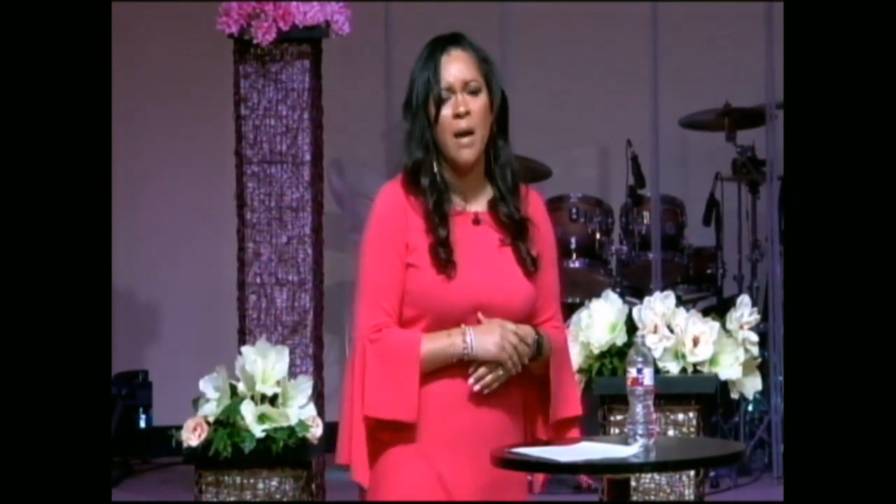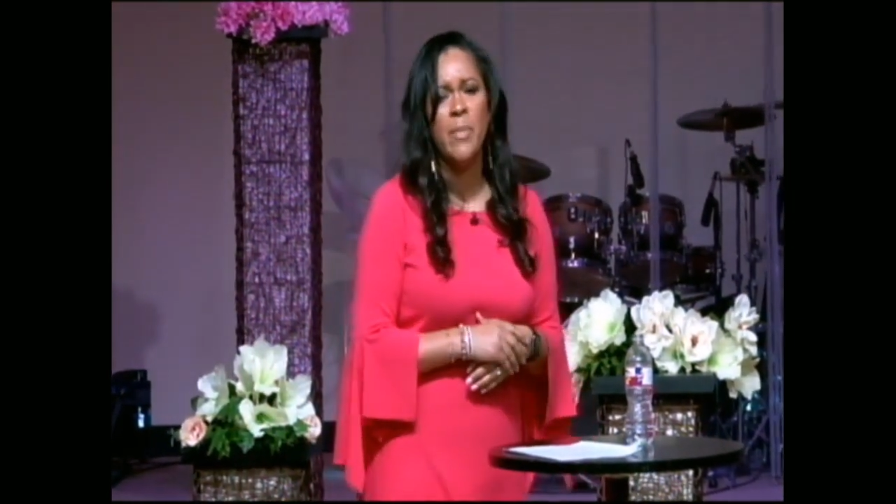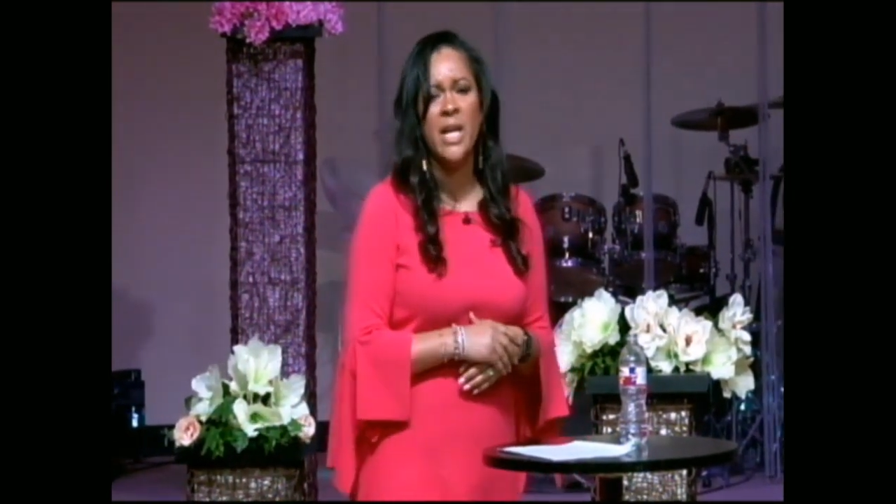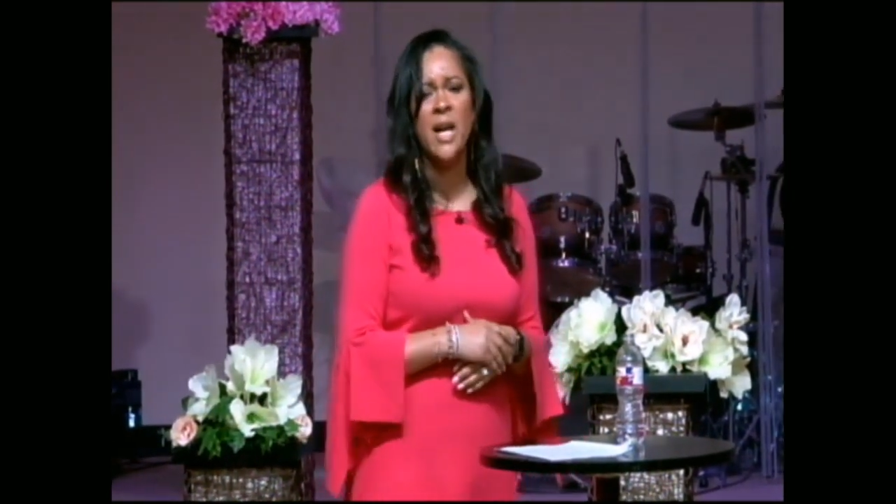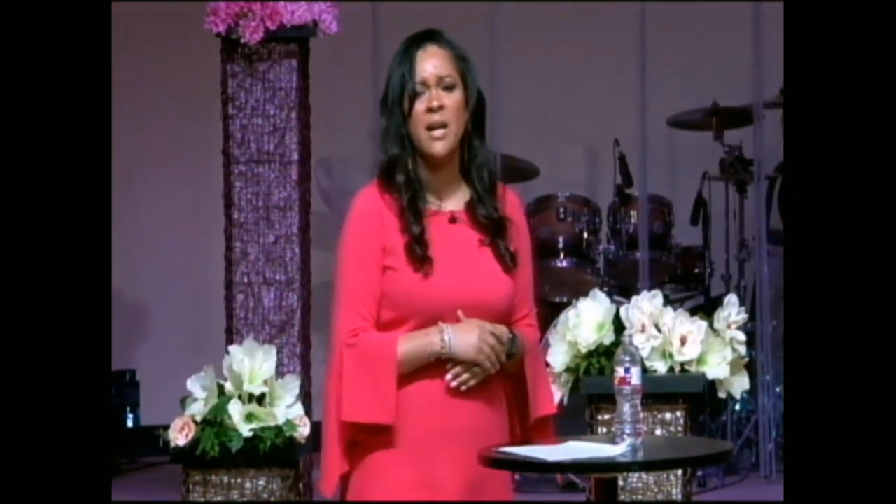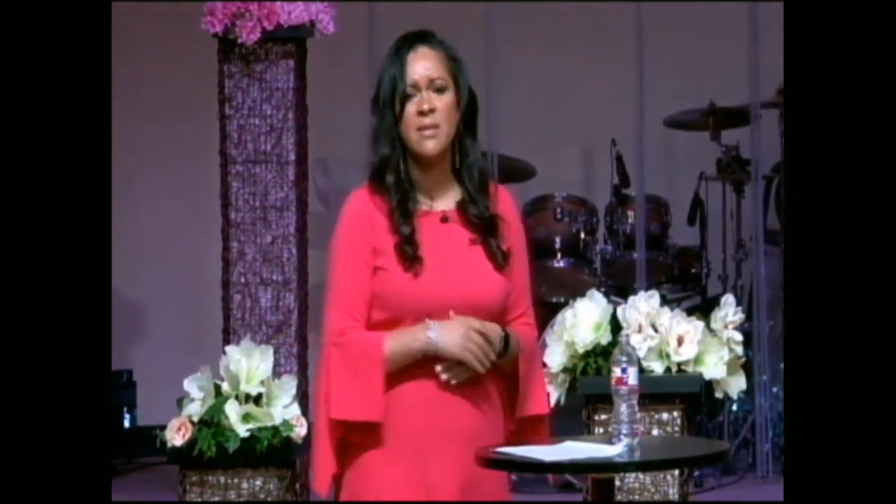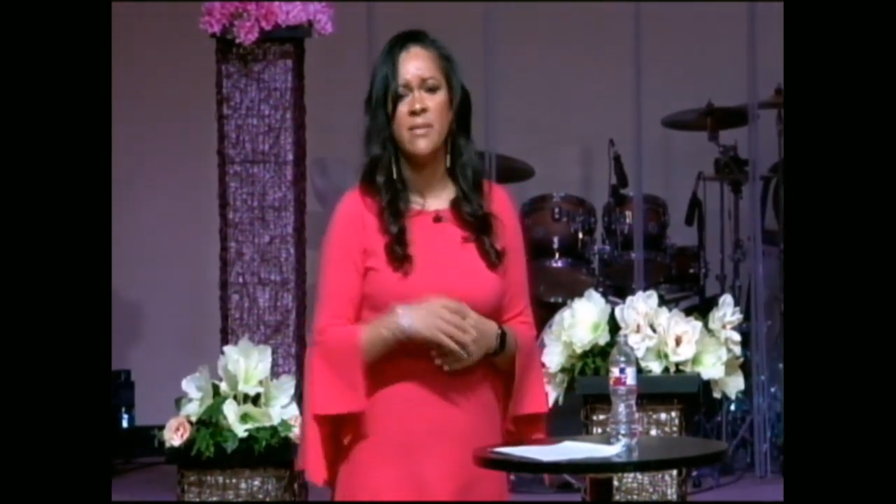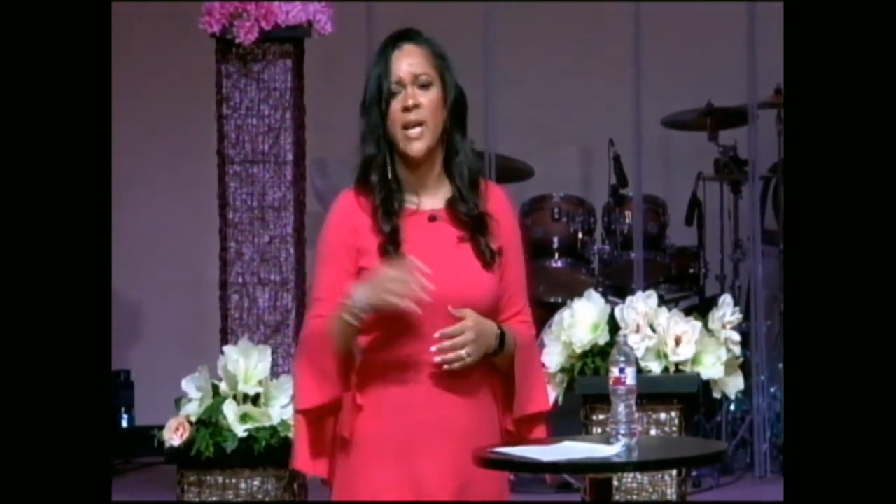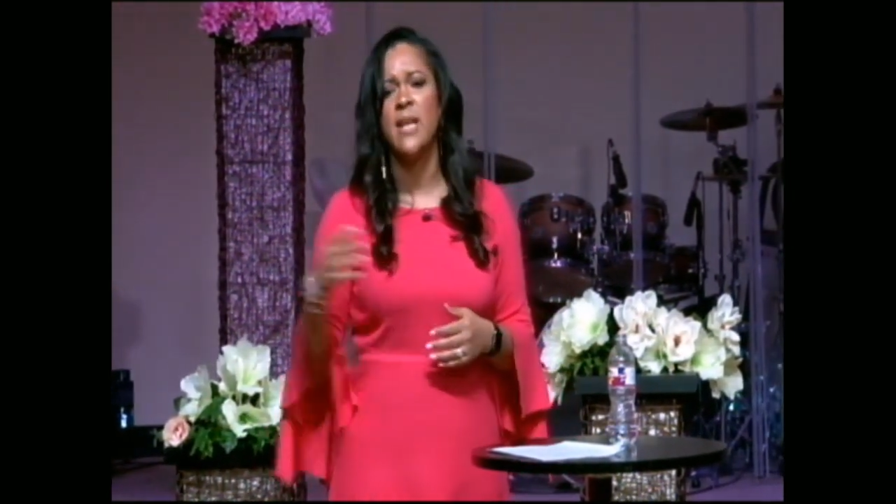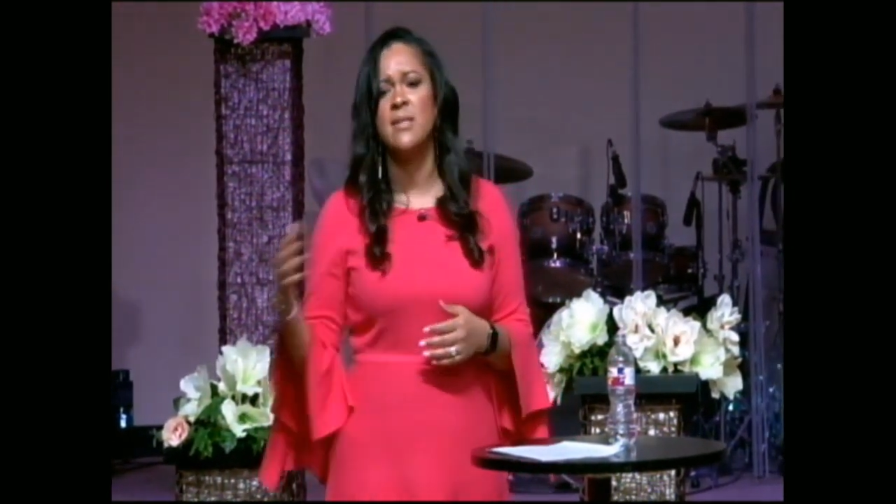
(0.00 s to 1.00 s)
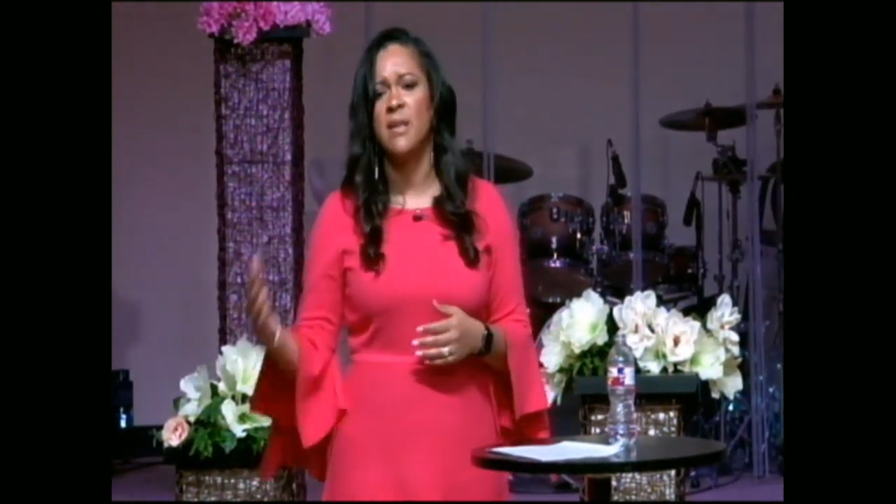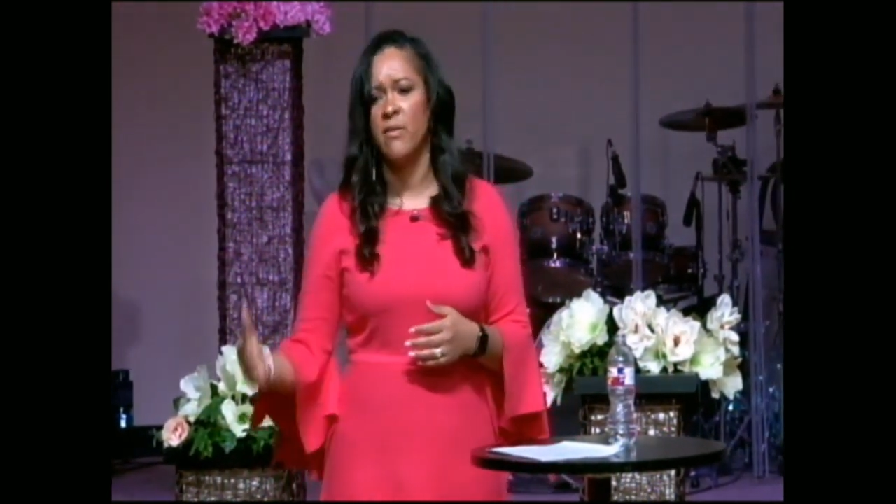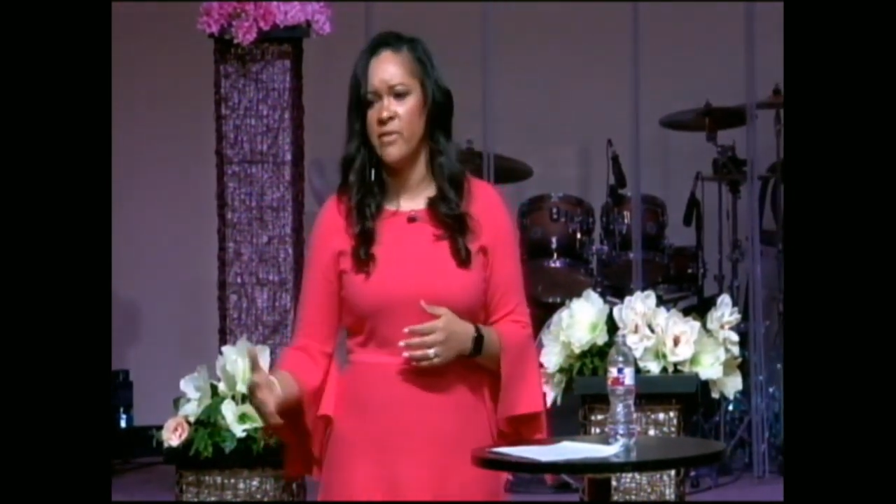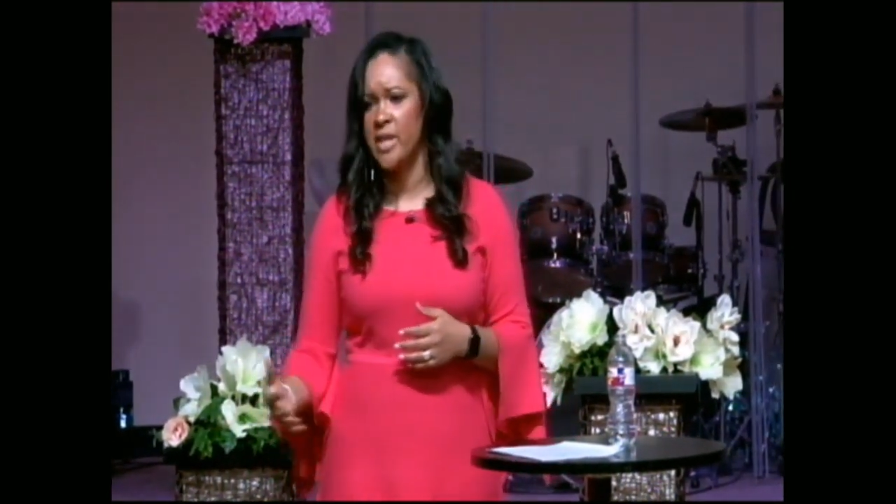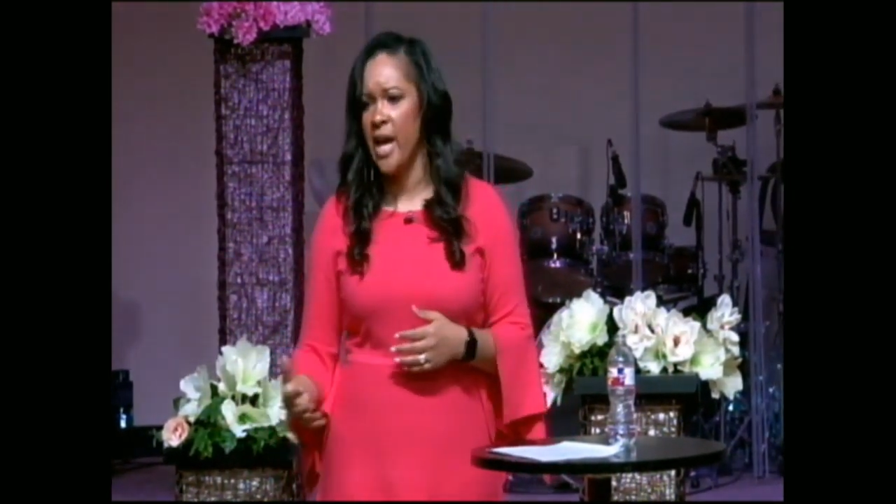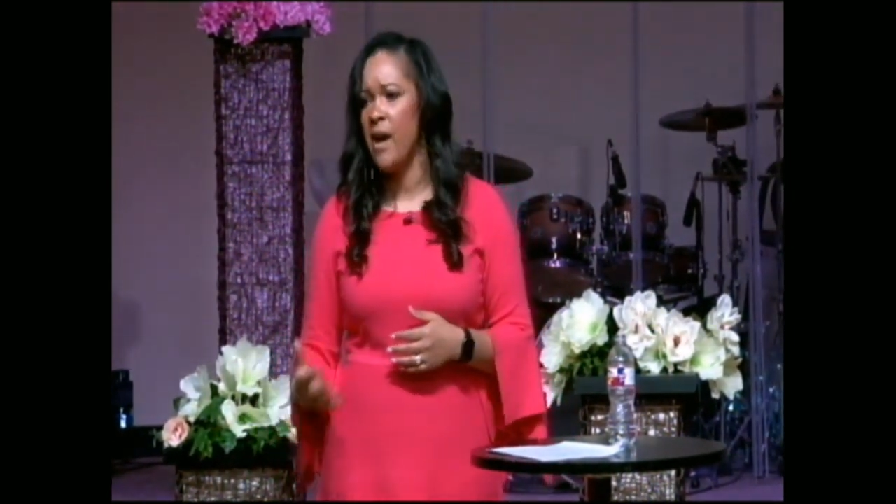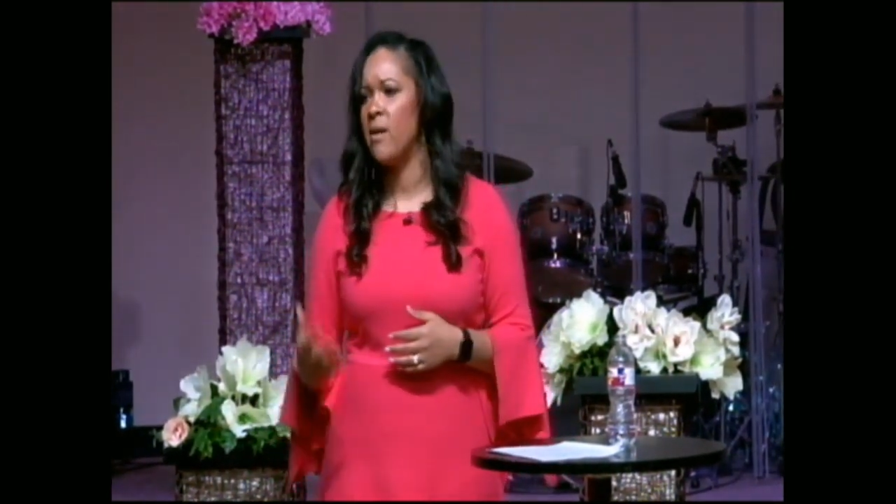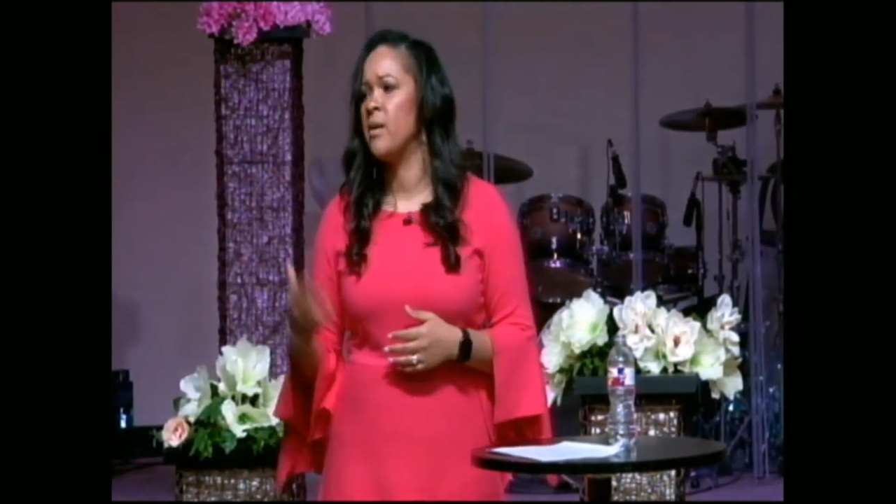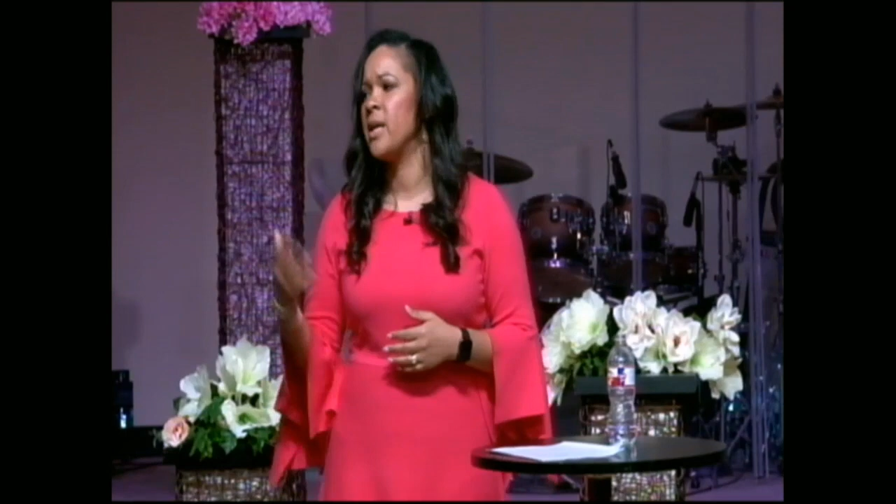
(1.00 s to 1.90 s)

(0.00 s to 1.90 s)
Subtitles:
because of that self-doubt